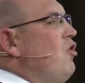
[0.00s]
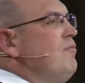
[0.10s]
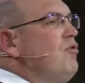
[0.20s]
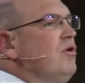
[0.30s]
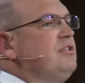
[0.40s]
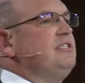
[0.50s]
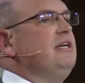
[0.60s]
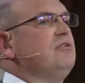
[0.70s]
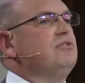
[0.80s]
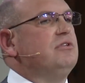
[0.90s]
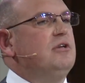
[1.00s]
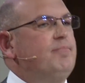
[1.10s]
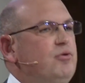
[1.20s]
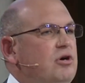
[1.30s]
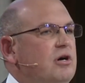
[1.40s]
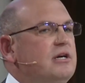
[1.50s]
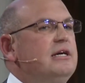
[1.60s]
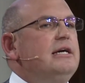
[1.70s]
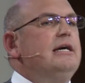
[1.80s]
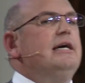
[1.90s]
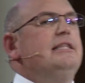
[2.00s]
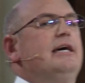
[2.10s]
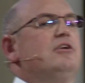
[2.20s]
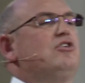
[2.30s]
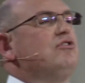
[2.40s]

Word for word: no more seals on the book, then